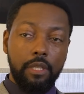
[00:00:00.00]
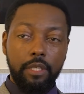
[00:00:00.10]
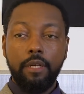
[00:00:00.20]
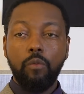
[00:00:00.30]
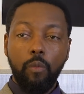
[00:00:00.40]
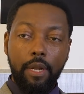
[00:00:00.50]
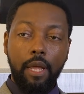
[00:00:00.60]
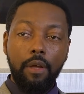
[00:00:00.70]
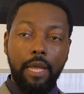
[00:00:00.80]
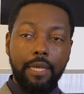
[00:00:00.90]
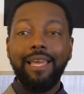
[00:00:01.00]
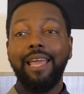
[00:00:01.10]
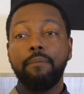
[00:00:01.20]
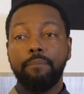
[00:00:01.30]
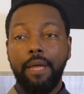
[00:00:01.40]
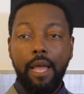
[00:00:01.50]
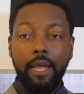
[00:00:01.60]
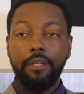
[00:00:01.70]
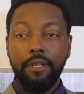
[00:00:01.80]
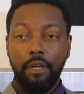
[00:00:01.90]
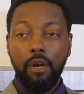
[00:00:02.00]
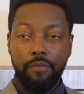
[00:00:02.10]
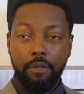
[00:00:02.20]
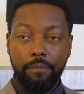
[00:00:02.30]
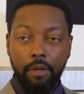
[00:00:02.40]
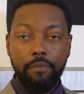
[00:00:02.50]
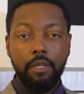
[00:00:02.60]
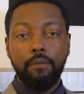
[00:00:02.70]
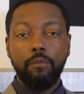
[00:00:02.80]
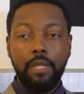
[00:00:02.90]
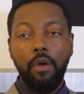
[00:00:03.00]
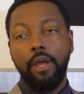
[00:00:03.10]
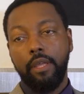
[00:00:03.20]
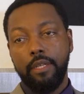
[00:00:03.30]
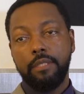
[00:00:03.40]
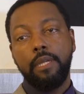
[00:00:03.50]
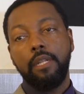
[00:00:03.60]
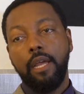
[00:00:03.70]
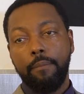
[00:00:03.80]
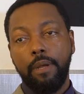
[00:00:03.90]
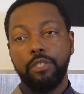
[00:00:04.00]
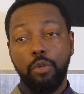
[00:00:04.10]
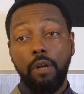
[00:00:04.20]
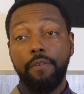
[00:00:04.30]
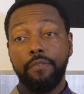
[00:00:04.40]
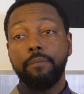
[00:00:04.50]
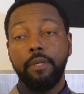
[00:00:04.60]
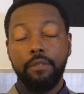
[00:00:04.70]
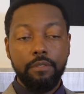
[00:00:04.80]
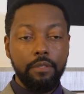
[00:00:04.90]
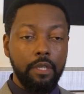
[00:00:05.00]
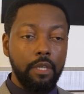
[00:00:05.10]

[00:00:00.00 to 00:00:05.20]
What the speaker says: cleared and went out, it came back and it hovered above me. Now I can estimate like about 250 meters.